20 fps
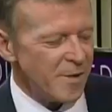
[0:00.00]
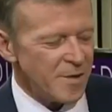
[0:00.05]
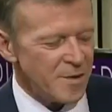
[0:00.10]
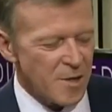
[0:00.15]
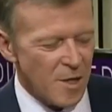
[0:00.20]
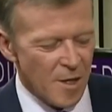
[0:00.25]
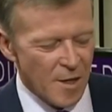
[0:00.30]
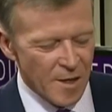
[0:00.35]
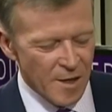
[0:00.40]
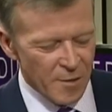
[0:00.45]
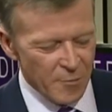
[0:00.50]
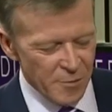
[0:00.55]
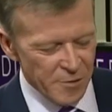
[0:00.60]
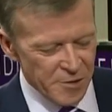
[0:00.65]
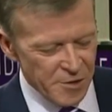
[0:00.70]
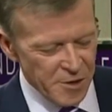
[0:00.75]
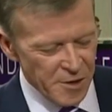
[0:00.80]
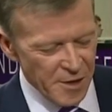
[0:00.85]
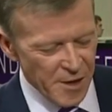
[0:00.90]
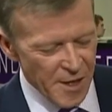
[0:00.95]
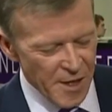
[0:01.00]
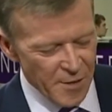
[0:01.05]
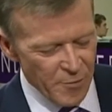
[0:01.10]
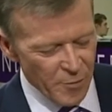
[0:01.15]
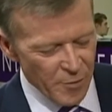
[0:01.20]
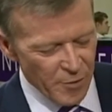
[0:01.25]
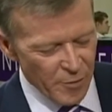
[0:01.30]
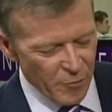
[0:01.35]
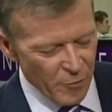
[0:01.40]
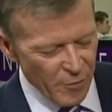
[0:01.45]
been talking with G.
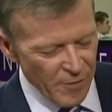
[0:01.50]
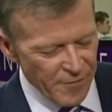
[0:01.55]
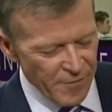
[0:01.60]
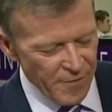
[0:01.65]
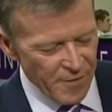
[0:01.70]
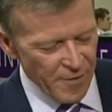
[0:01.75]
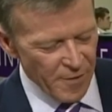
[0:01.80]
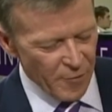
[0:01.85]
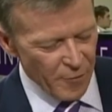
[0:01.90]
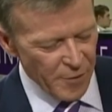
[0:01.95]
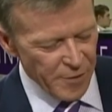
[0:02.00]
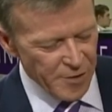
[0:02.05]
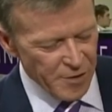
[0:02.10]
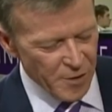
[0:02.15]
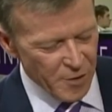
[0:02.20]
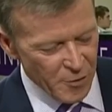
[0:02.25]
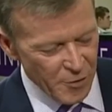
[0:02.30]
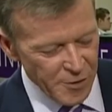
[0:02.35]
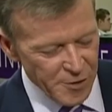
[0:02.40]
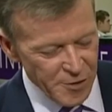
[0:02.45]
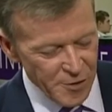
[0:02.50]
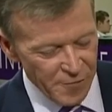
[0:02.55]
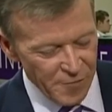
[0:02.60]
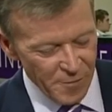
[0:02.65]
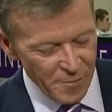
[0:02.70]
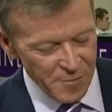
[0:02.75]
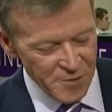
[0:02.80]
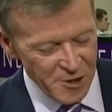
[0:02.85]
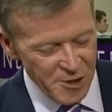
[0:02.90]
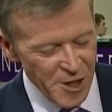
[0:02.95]
Edward Griffin, the creature
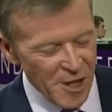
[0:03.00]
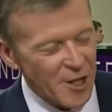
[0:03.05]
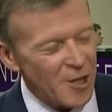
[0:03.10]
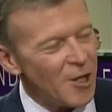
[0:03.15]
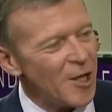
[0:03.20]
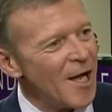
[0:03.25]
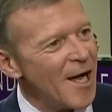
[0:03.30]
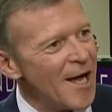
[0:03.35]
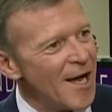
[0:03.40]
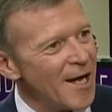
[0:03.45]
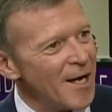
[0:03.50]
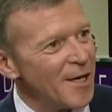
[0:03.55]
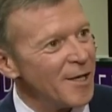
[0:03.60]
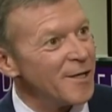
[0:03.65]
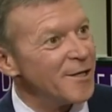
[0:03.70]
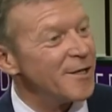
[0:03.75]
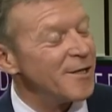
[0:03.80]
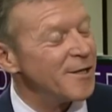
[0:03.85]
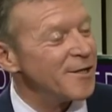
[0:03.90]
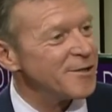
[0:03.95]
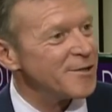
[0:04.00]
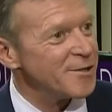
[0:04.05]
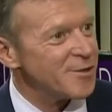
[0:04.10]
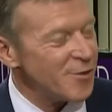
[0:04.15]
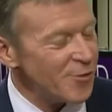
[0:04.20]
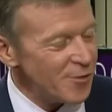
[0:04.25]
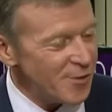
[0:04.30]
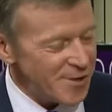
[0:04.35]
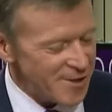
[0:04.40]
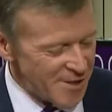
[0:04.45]
from Jekyll Island, in its
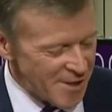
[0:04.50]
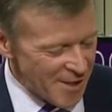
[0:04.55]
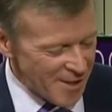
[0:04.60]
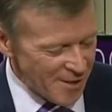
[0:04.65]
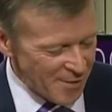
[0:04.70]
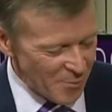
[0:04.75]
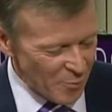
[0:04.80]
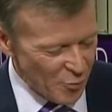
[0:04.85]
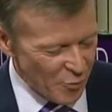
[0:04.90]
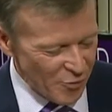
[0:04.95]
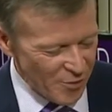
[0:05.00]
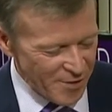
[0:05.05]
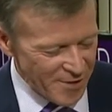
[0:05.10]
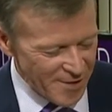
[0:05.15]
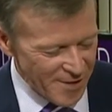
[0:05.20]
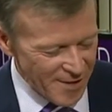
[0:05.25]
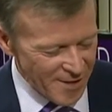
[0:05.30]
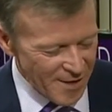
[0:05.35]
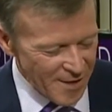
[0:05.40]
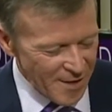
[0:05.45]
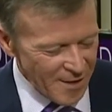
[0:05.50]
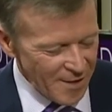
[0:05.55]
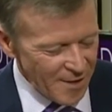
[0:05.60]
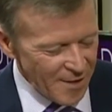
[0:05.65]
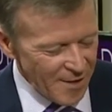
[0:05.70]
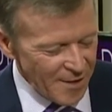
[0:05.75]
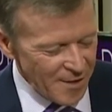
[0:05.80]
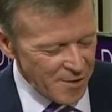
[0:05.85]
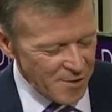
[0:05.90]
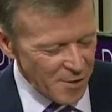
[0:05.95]
32nd printing.
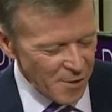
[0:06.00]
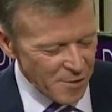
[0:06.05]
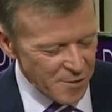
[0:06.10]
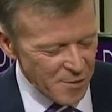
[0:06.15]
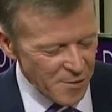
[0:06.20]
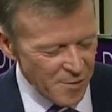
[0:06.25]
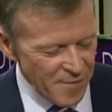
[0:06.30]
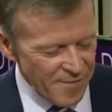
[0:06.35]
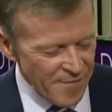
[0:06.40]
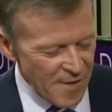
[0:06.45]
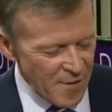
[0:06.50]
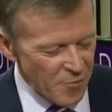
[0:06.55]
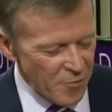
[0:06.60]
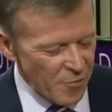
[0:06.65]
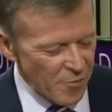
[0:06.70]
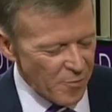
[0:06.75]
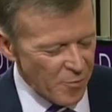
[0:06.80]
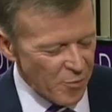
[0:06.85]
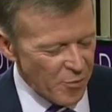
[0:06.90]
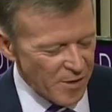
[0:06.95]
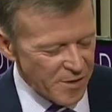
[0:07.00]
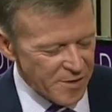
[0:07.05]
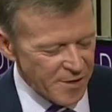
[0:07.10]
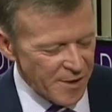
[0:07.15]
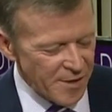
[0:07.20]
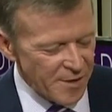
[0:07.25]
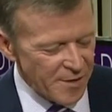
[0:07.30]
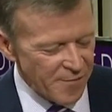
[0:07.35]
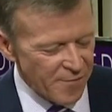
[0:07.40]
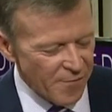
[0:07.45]
He's also the founder and
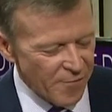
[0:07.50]
president